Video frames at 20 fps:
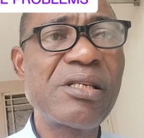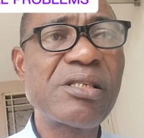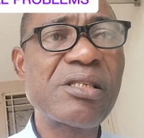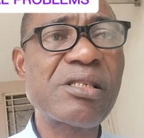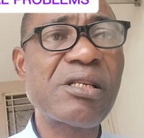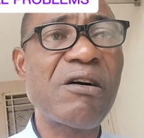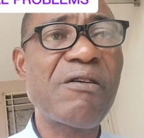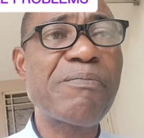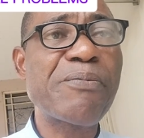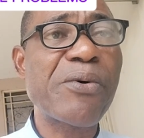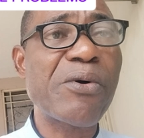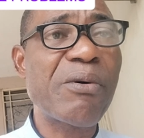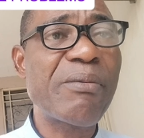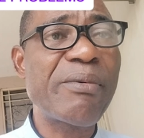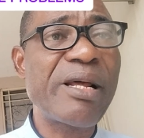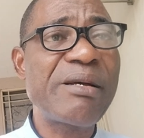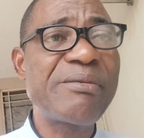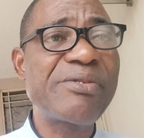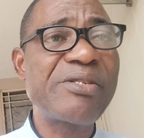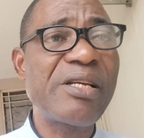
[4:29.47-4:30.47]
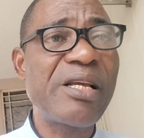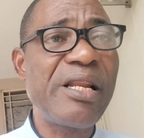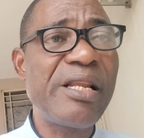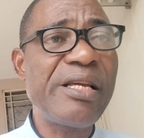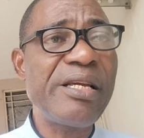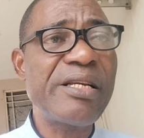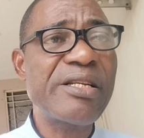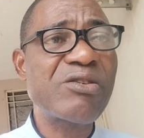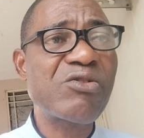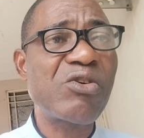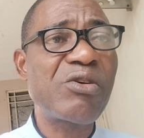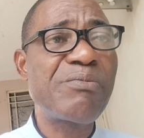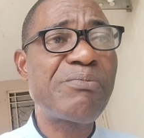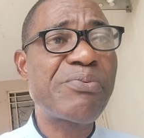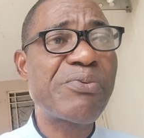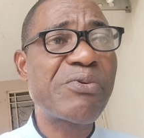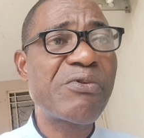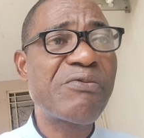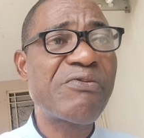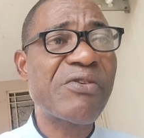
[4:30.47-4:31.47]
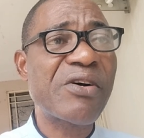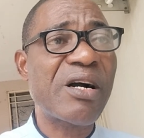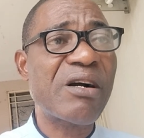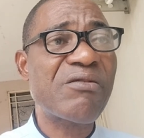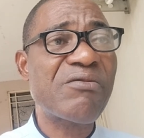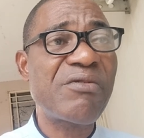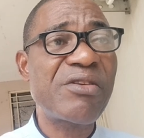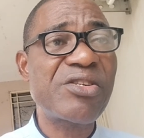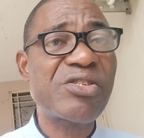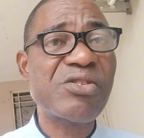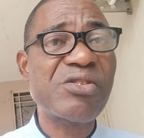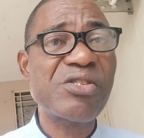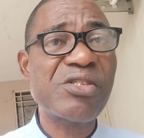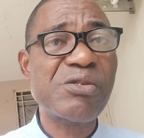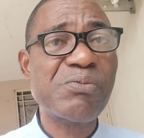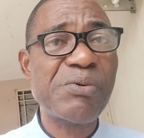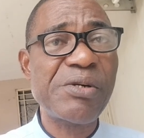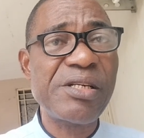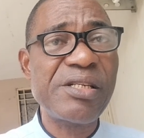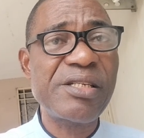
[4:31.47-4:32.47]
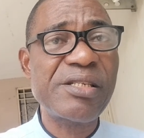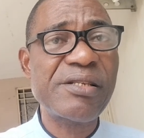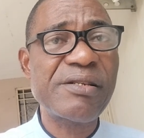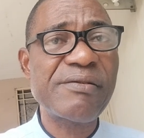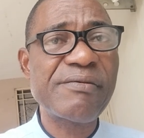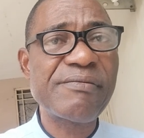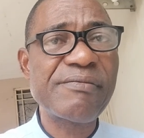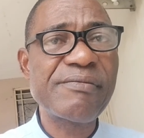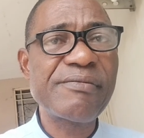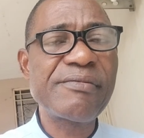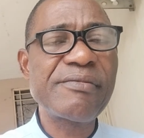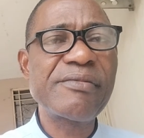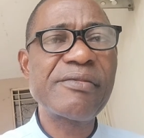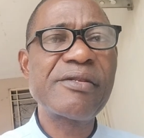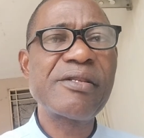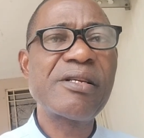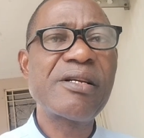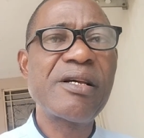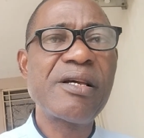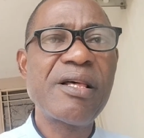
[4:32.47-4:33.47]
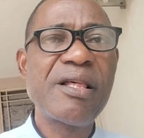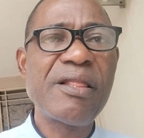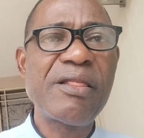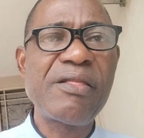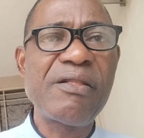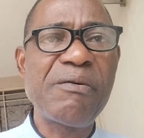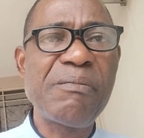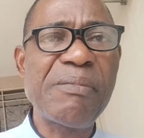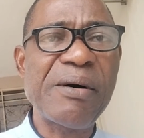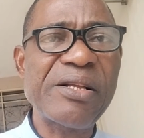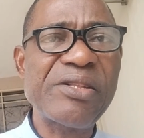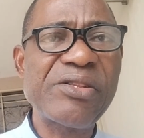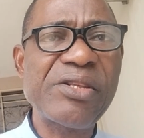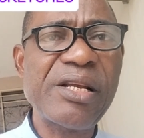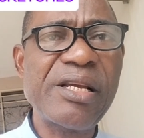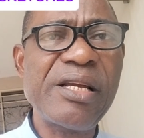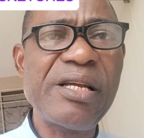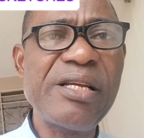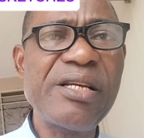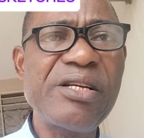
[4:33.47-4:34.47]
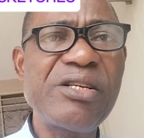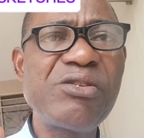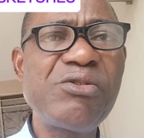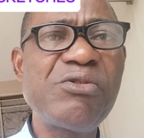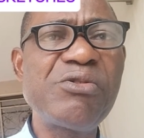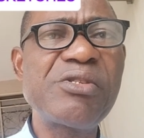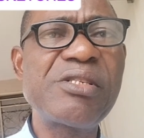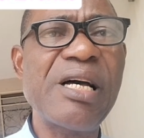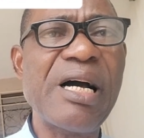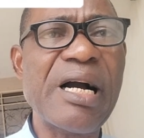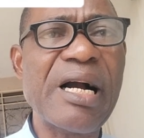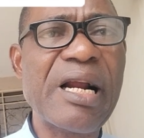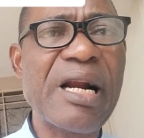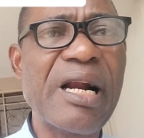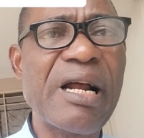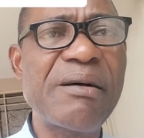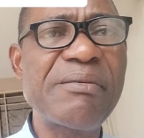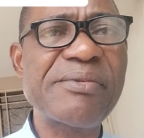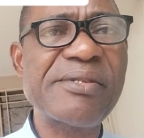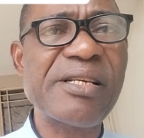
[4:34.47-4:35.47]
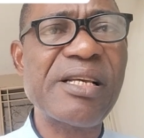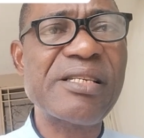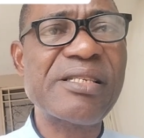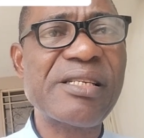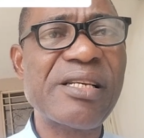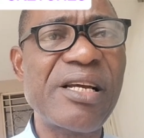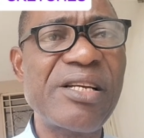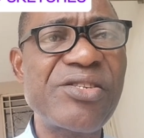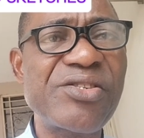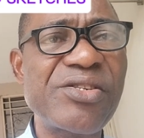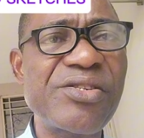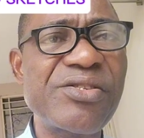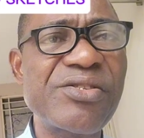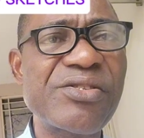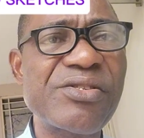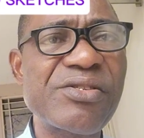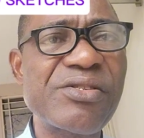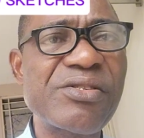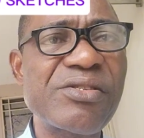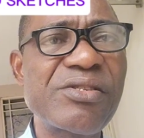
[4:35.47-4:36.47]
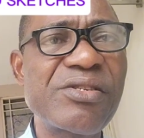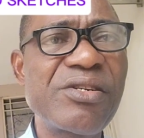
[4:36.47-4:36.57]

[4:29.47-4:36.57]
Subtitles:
Solve problems daily to improve calculation speed. Number 3, use diagrams and sketches.